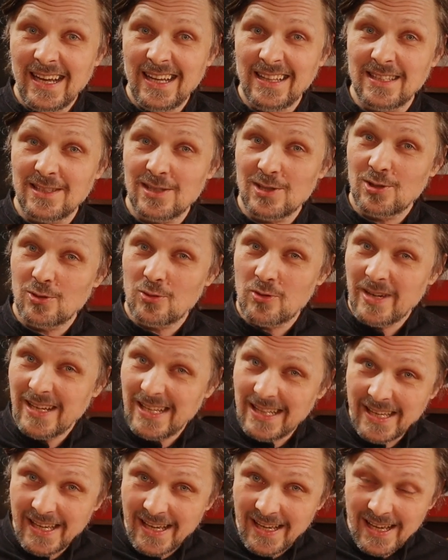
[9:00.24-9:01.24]
it is
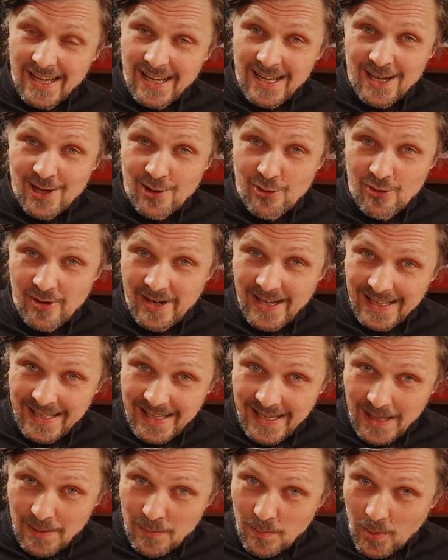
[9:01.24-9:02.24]
really
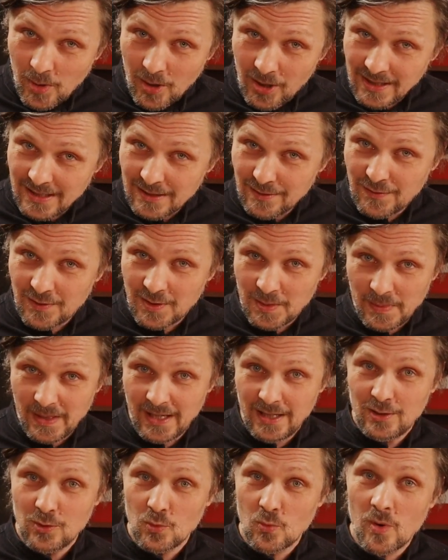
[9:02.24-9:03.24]
important for
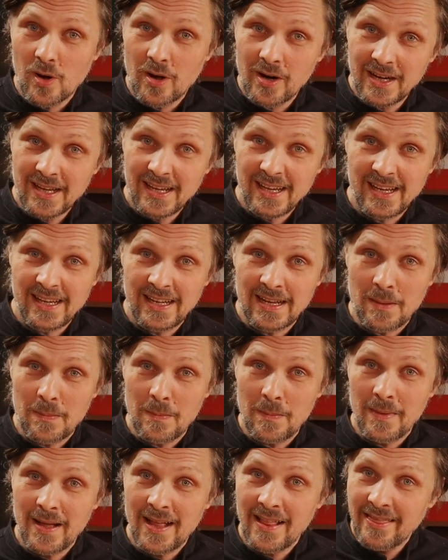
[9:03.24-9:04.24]
me to work in a
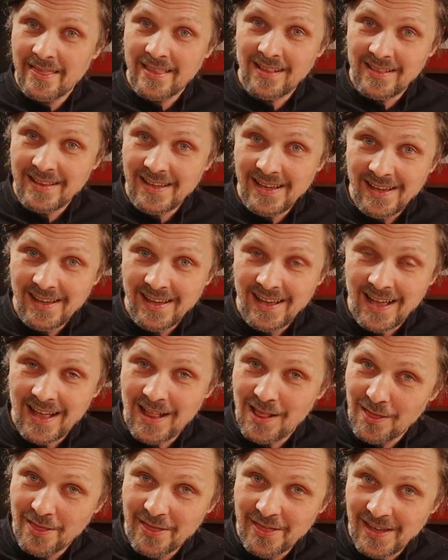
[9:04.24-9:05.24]
mentally
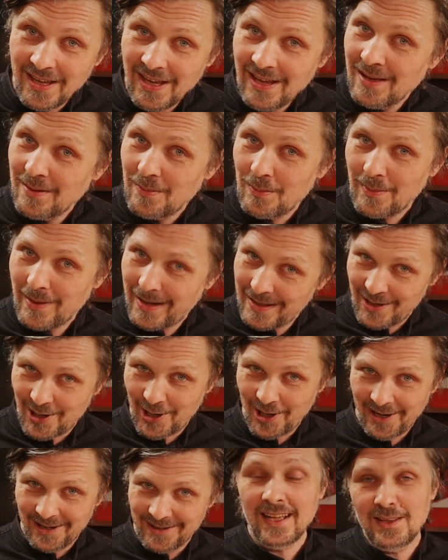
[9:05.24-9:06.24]
healthy
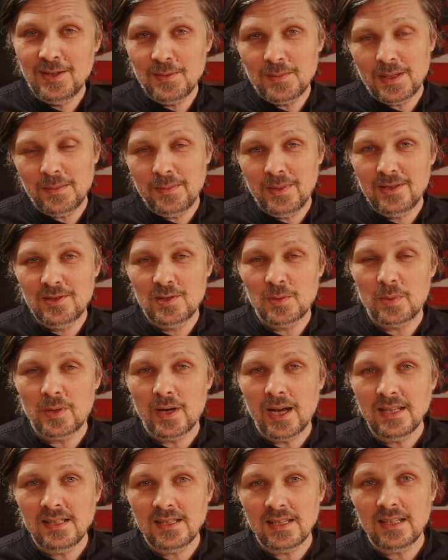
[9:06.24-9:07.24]
manner. And to my big
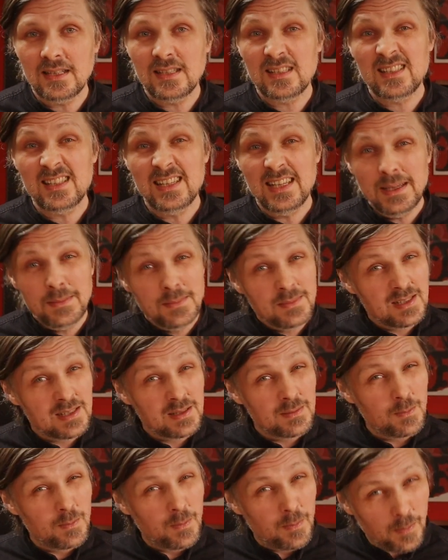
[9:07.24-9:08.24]
surprise, it
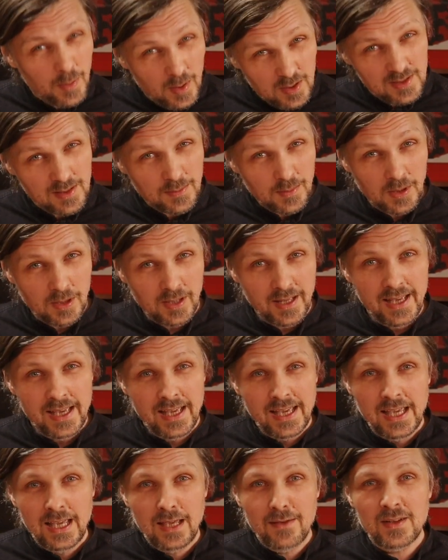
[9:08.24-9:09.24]
seems possible.
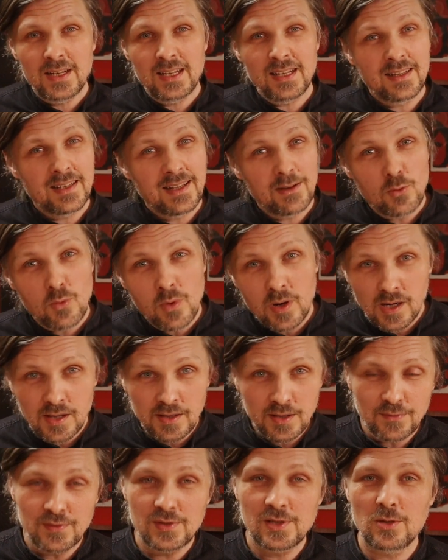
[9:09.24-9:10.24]
Even in the
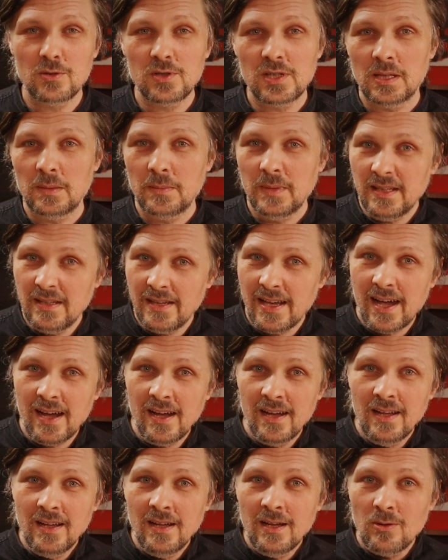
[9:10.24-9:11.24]
world of social
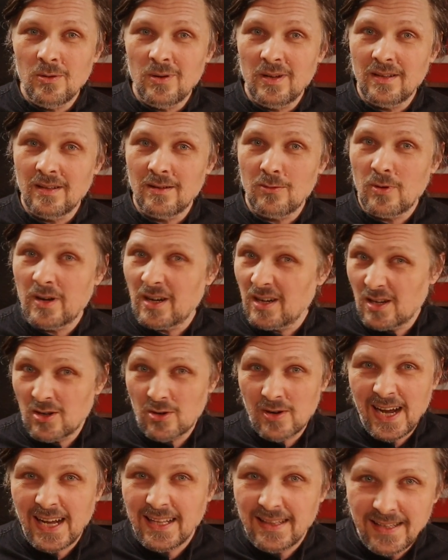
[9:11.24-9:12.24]
media, where
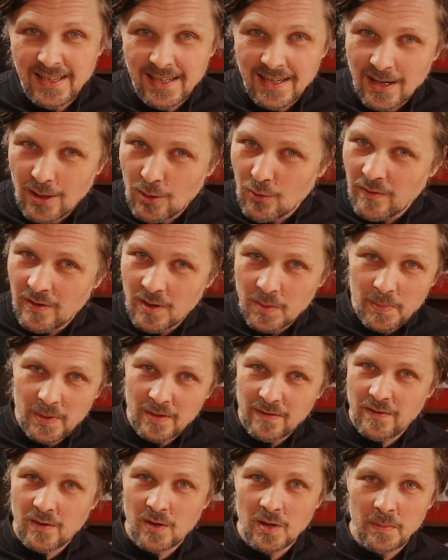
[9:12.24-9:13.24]
grinding,
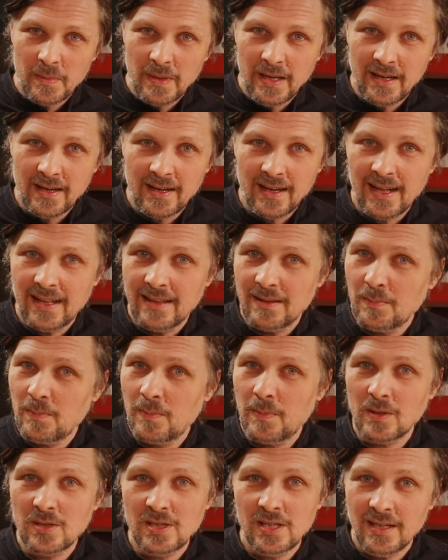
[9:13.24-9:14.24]
overperforming,
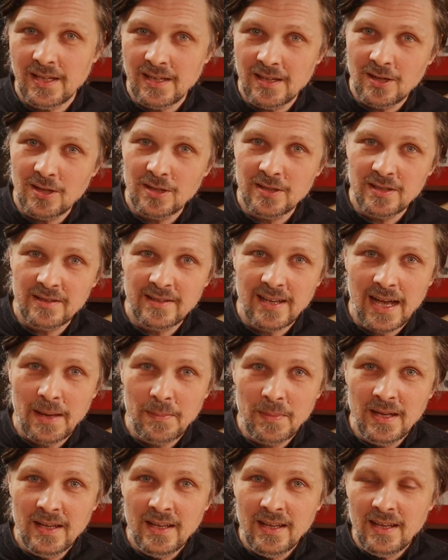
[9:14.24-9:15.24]
and pushing it all the
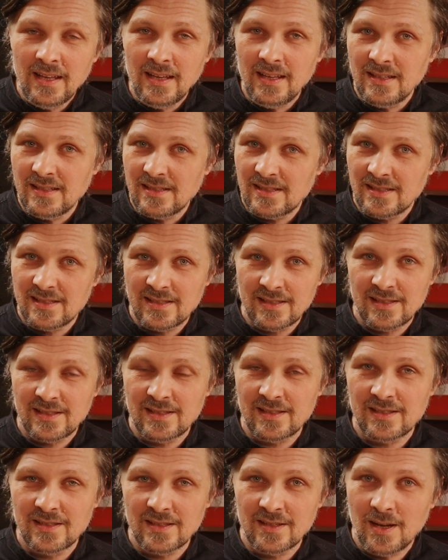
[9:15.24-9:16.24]
time
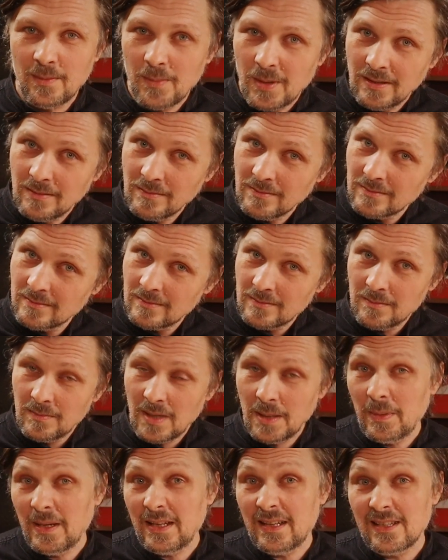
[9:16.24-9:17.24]
is common,
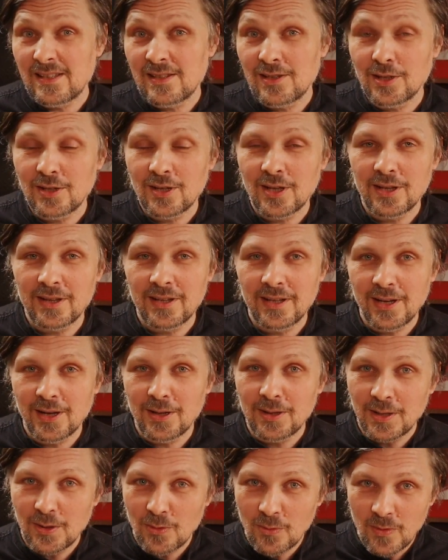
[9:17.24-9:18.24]
maybe it is not the
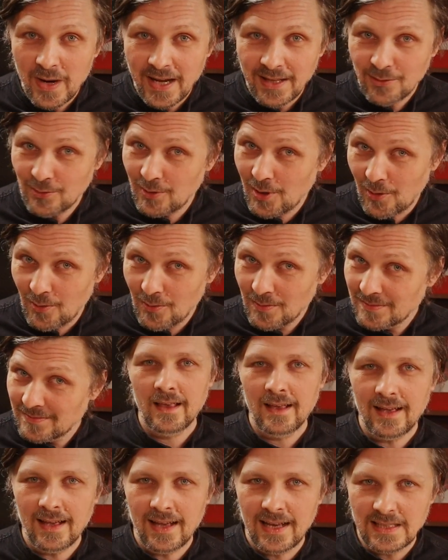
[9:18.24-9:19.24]
only way to go.
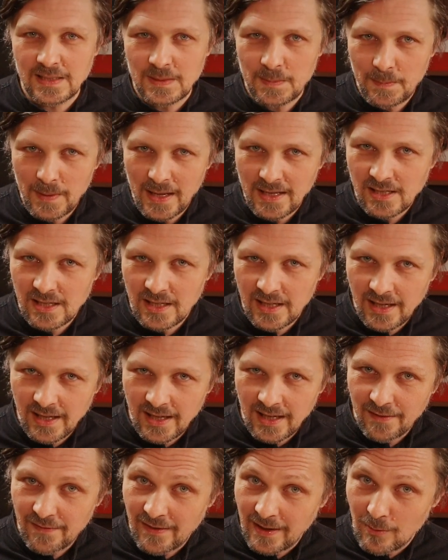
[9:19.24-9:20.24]
Especially
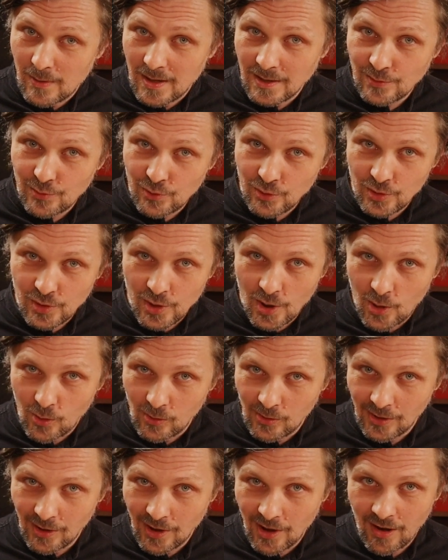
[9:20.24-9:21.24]
if I want to go
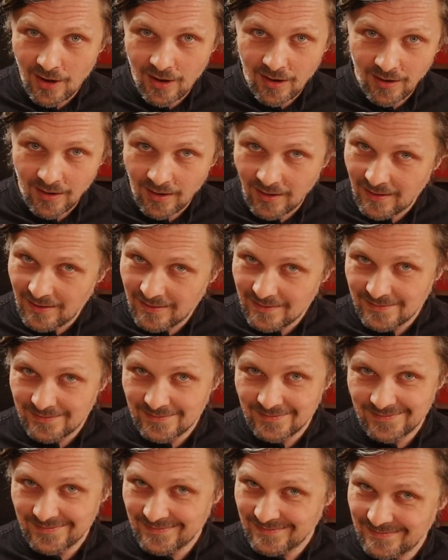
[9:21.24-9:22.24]
long.
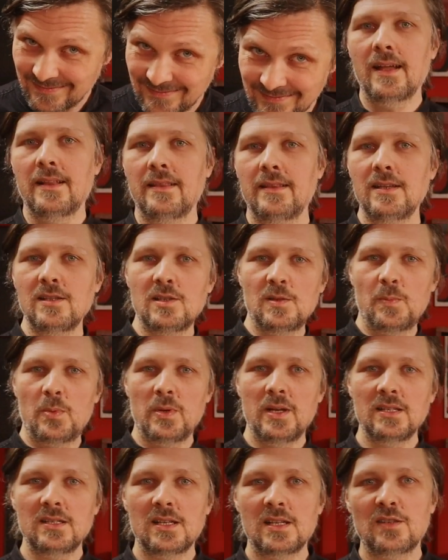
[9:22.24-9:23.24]
And this
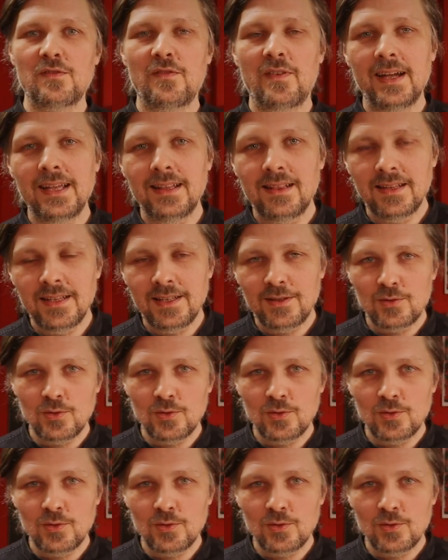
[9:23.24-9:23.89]
brings us finally